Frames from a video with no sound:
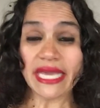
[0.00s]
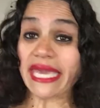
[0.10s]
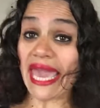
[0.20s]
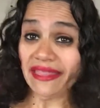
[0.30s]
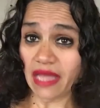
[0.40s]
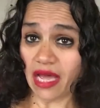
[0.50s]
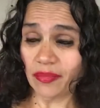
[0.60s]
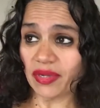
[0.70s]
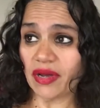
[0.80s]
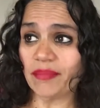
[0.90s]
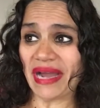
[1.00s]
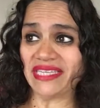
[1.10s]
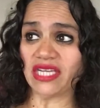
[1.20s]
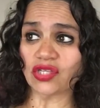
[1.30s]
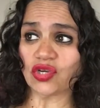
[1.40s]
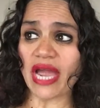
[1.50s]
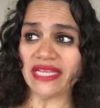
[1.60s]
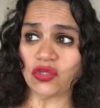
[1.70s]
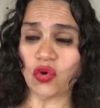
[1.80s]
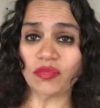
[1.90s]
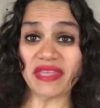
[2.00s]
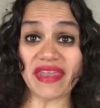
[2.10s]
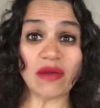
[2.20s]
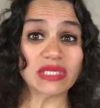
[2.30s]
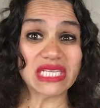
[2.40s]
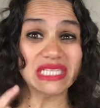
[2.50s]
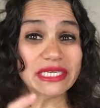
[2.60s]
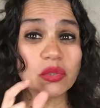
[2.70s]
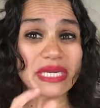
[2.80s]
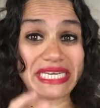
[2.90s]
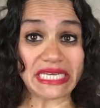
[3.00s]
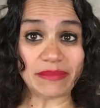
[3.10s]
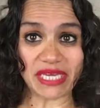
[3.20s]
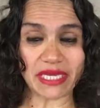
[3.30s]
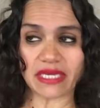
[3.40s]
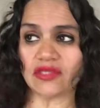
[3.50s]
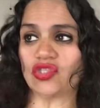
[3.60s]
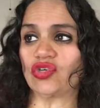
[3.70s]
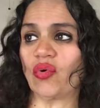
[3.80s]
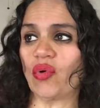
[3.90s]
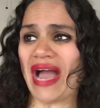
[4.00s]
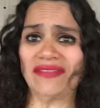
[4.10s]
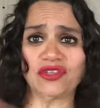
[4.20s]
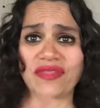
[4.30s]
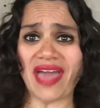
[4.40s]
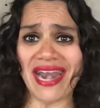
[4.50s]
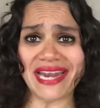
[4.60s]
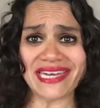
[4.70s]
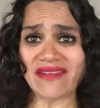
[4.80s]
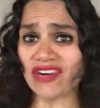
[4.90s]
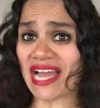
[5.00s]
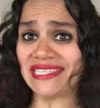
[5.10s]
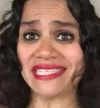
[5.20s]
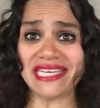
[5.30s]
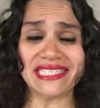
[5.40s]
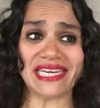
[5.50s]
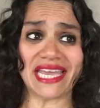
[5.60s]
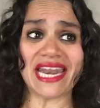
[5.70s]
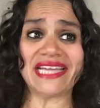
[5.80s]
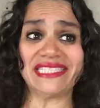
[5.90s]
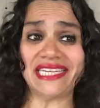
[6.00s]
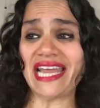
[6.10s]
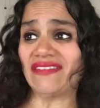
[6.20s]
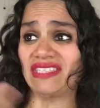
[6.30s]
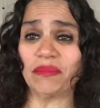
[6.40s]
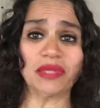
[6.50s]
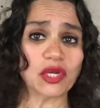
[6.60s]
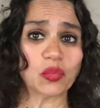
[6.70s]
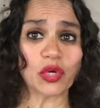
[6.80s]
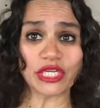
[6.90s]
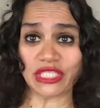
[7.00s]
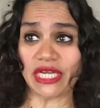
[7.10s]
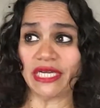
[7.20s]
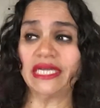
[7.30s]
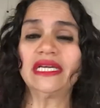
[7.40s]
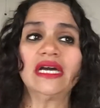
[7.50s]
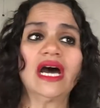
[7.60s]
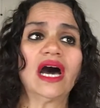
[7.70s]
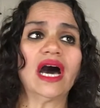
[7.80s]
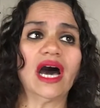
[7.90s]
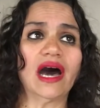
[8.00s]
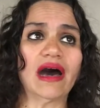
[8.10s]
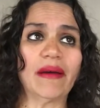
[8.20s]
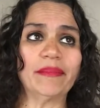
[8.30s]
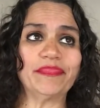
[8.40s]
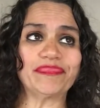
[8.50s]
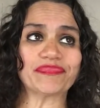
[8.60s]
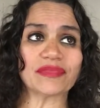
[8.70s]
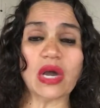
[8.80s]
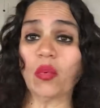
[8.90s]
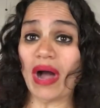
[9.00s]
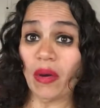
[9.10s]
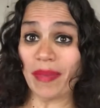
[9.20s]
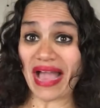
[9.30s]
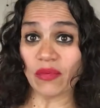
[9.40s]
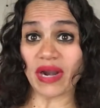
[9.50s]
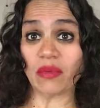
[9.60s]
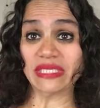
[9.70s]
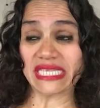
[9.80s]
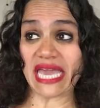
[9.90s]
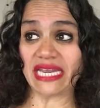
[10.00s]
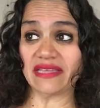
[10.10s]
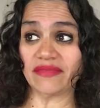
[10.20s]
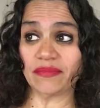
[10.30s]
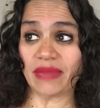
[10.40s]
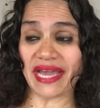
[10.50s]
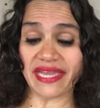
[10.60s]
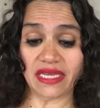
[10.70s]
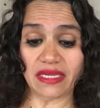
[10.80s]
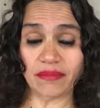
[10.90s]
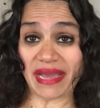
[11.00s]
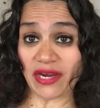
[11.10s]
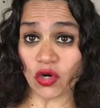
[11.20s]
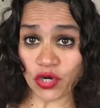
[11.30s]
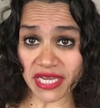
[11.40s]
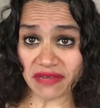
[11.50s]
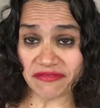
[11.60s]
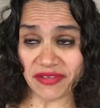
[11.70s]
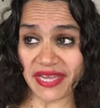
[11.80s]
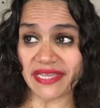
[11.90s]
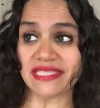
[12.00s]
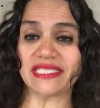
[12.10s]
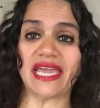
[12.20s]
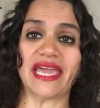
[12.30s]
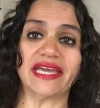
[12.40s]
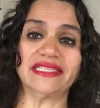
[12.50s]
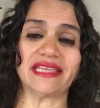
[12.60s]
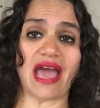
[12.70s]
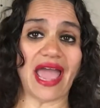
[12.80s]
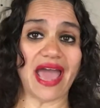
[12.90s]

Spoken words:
Caleb, my doctor had told me that I was a little anemic. So after that, I never got tested again. I did have some blood work done a while back when I was getting my hernia fixed and I